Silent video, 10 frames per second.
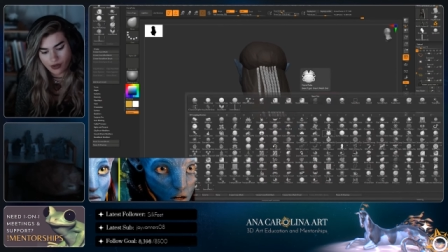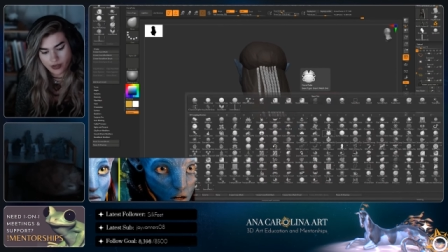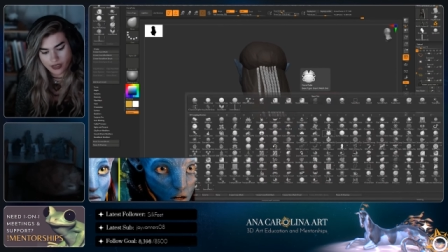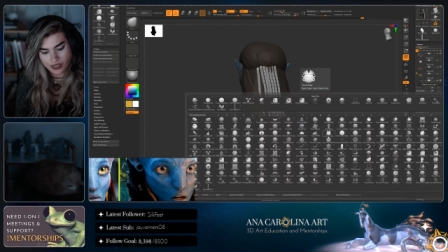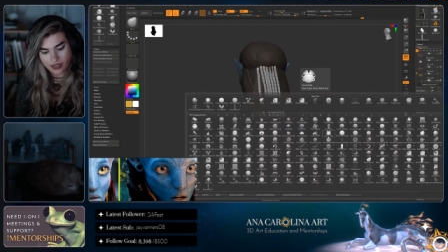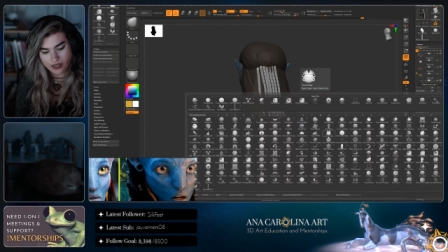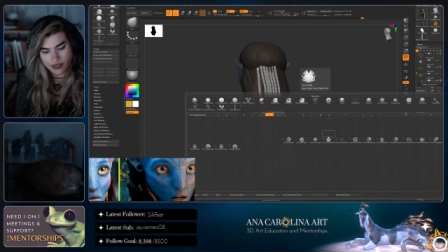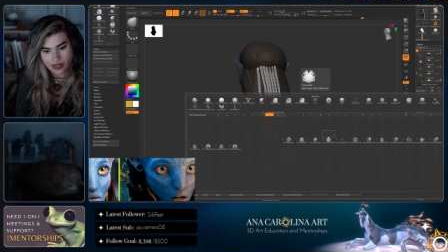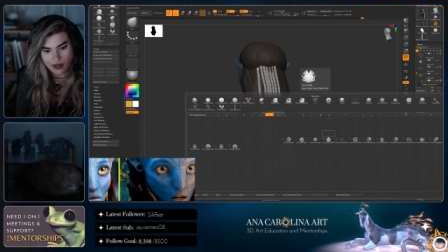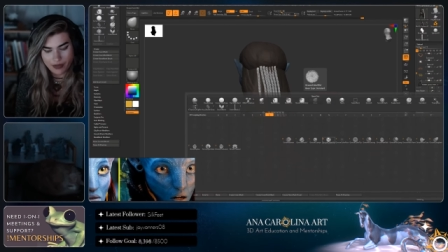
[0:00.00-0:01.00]
I wonder
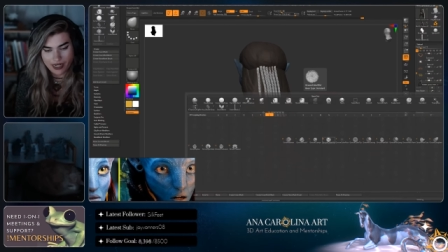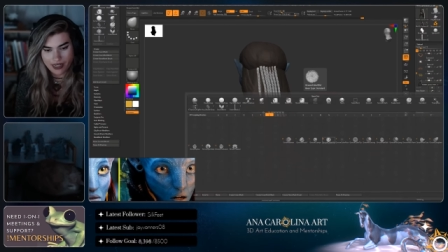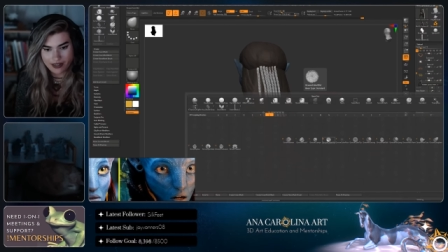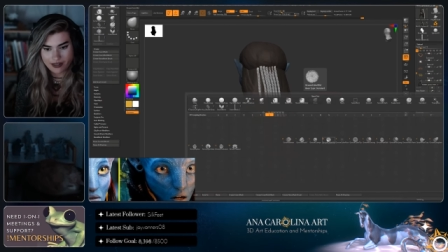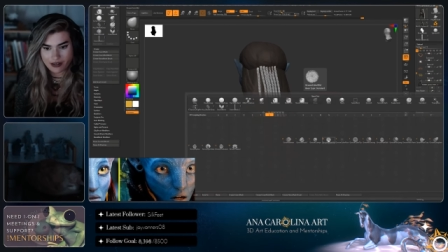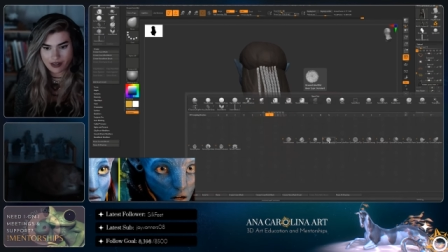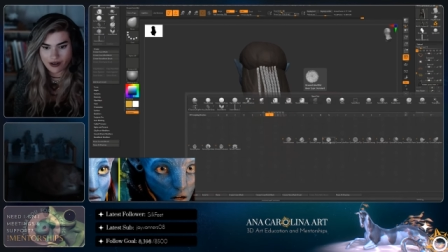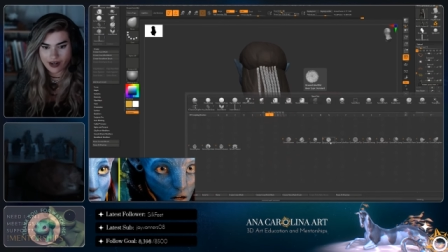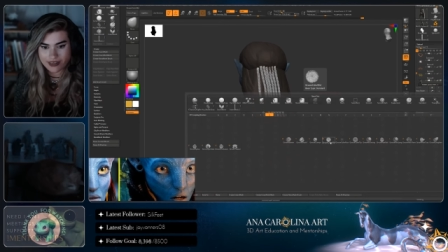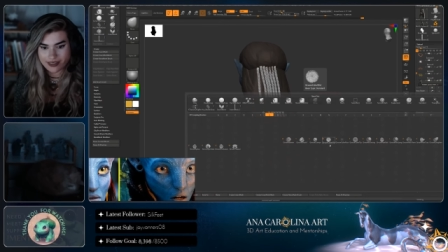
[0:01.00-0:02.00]
how many
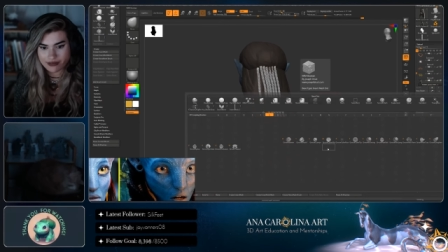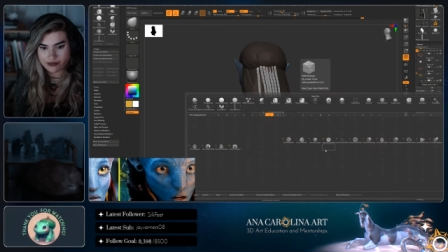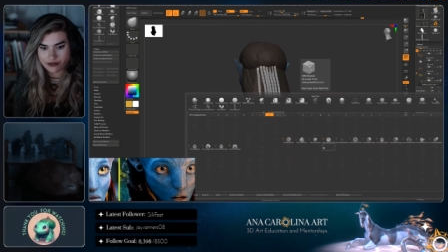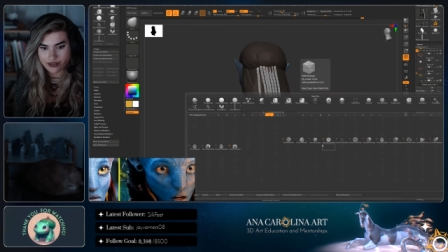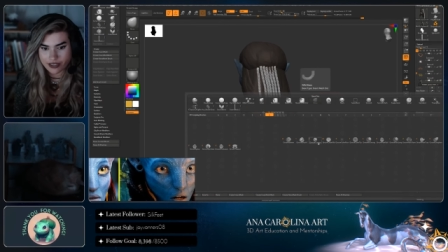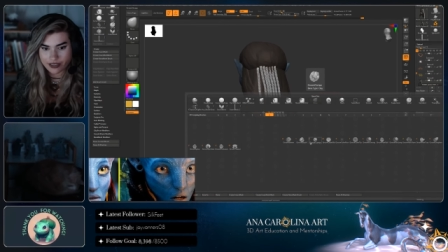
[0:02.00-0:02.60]
aggressive